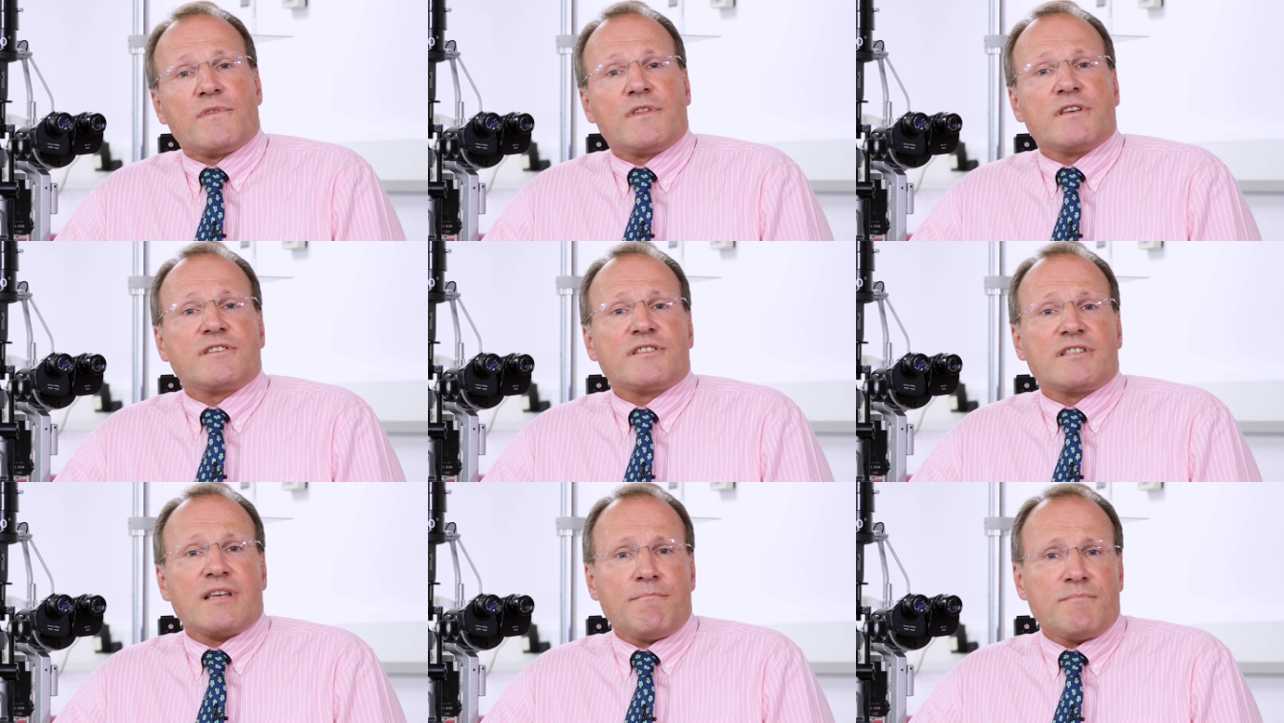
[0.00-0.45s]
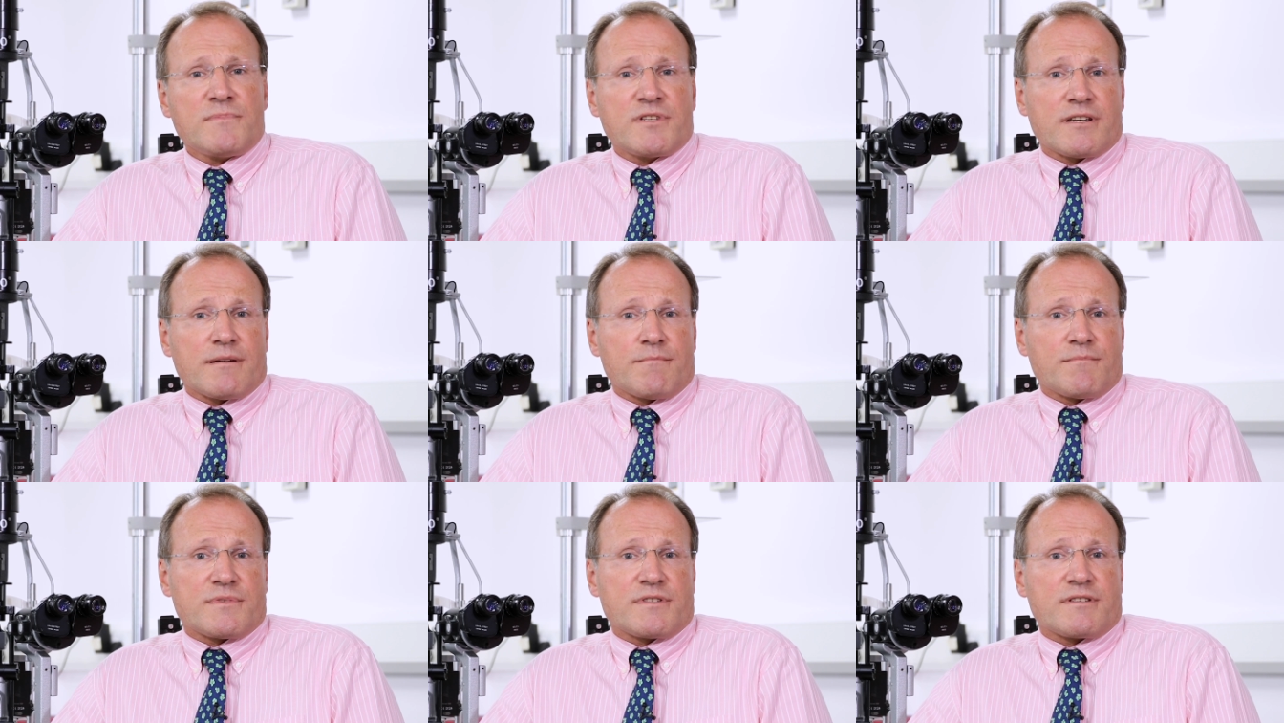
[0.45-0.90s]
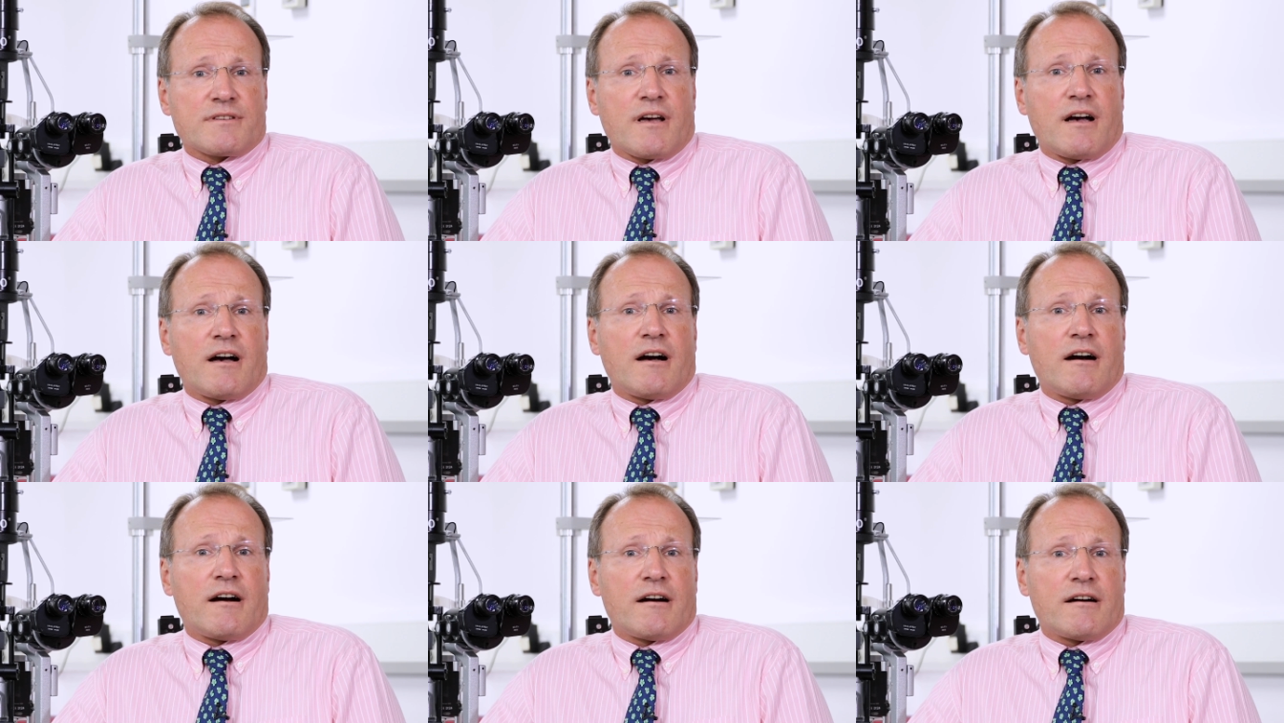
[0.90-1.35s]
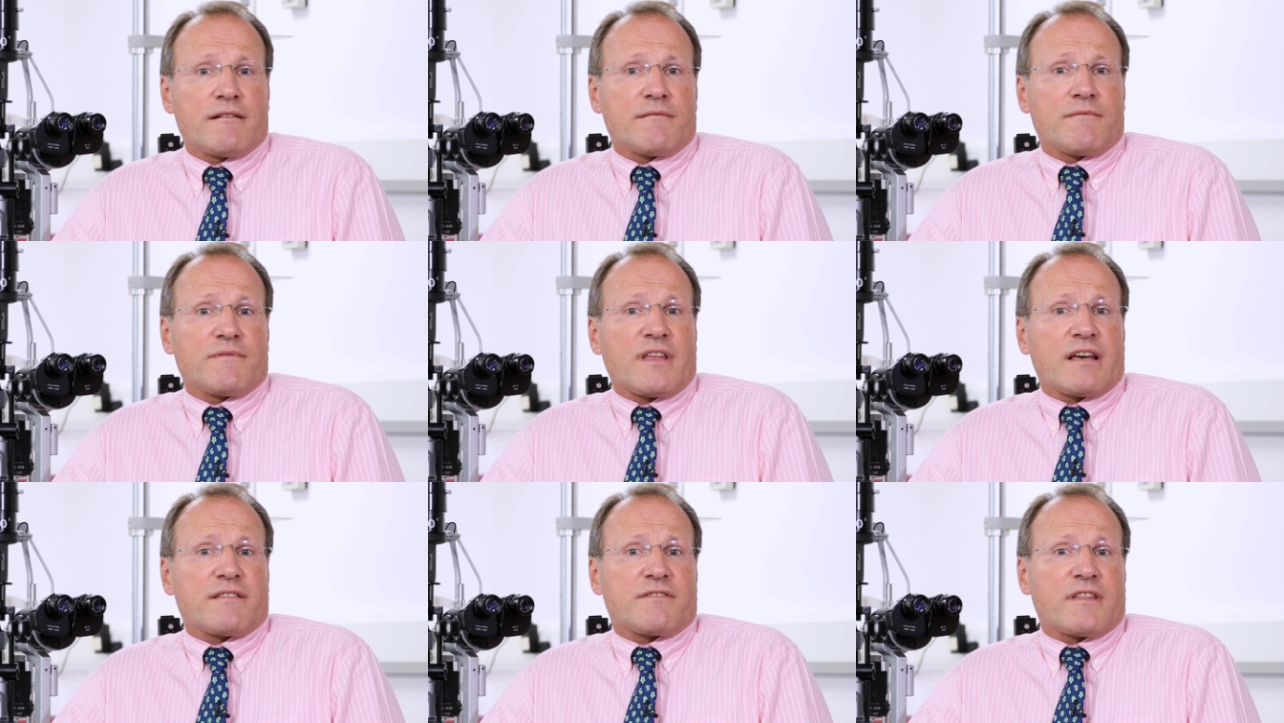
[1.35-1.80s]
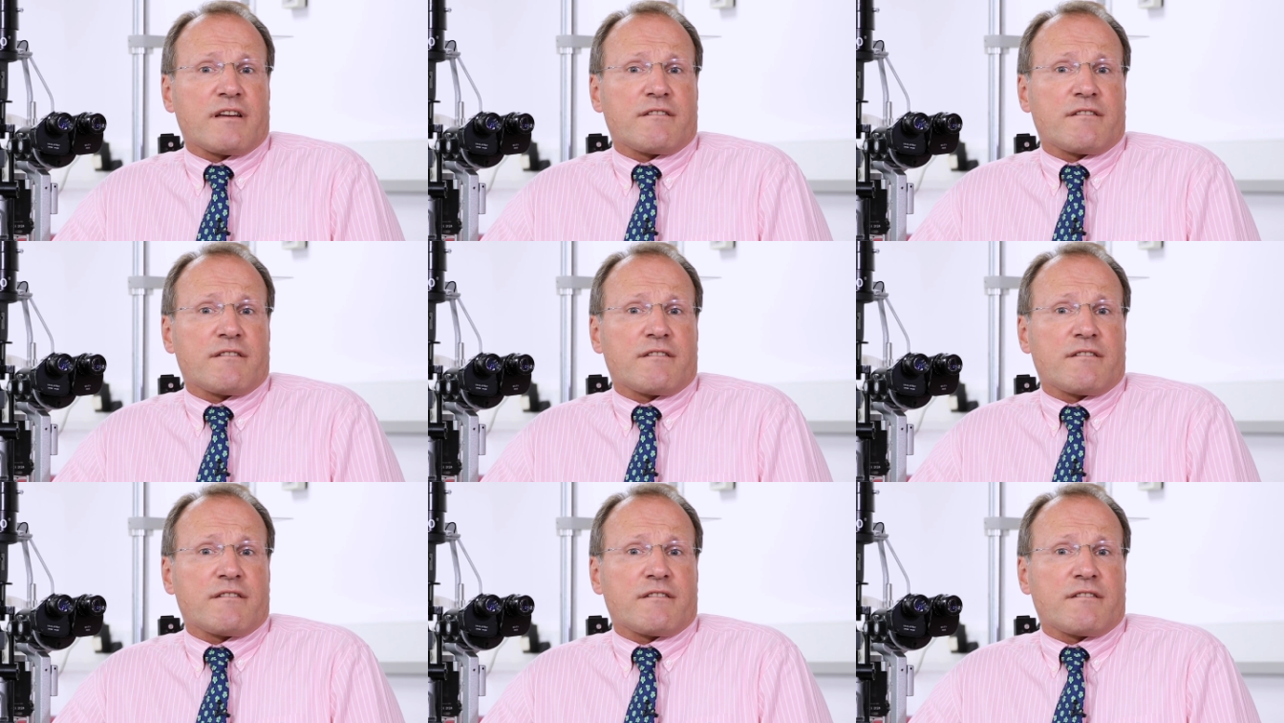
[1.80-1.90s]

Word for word: The symptoms are that